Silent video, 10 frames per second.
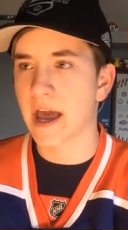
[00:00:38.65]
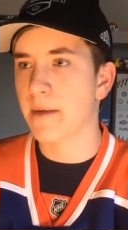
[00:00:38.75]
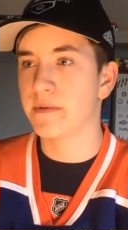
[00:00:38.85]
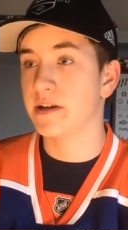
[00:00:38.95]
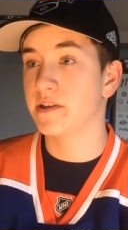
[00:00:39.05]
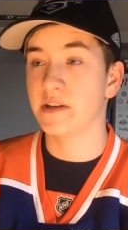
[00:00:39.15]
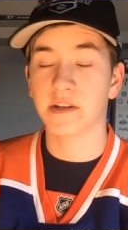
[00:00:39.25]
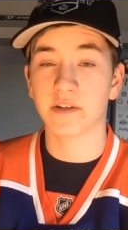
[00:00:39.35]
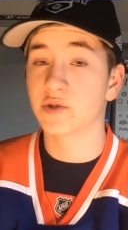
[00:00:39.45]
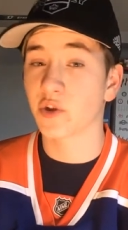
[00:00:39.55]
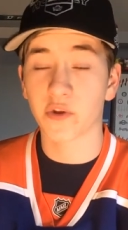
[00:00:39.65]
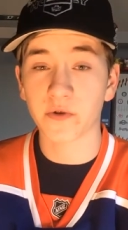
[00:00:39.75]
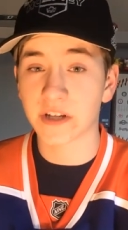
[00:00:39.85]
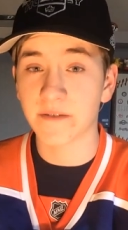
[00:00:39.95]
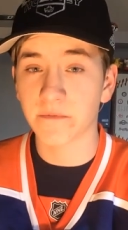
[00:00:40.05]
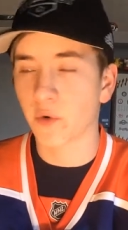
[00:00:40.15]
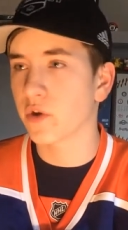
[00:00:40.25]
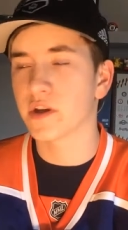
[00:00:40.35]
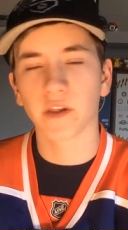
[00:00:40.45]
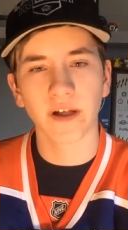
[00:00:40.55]
and be the 13th or
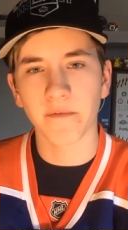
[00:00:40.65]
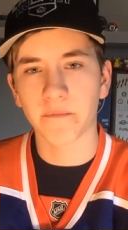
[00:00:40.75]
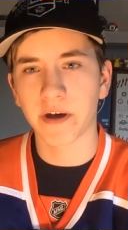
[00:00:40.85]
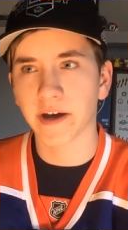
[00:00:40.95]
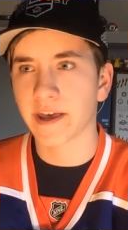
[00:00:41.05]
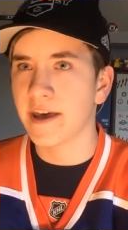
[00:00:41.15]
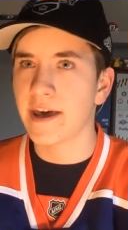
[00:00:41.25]
the 11th pick